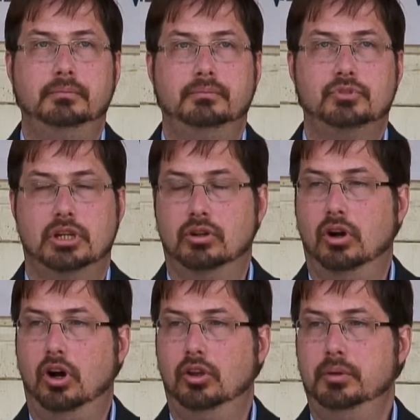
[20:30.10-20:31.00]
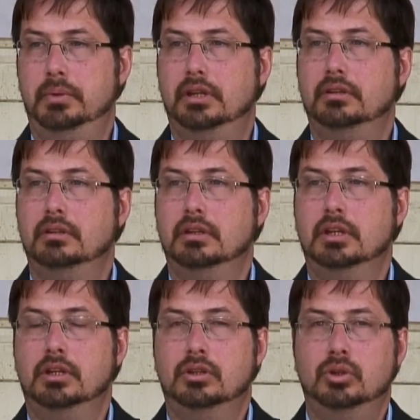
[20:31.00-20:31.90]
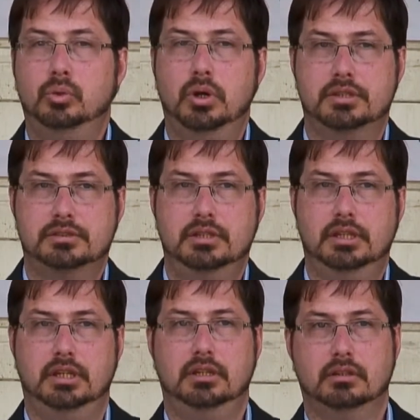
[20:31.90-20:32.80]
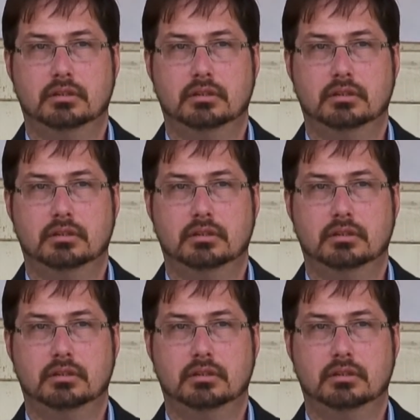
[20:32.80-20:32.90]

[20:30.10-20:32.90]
General Haldeman, who was the